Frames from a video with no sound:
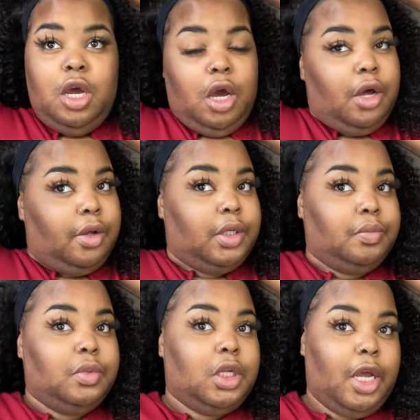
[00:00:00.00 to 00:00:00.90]

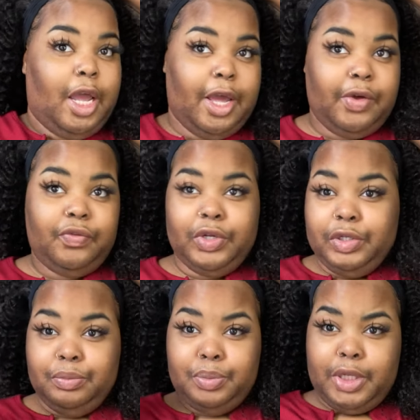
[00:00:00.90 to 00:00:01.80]
the half
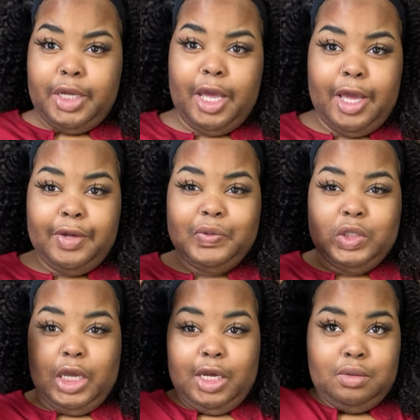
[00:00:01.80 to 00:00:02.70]
up, half
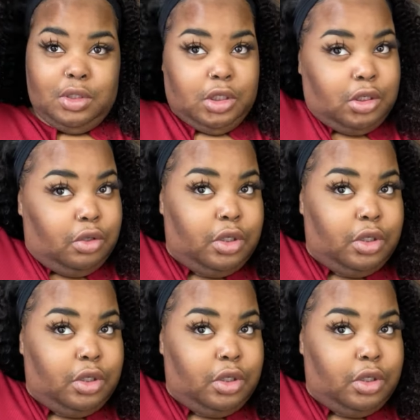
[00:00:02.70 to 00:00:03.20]
down look.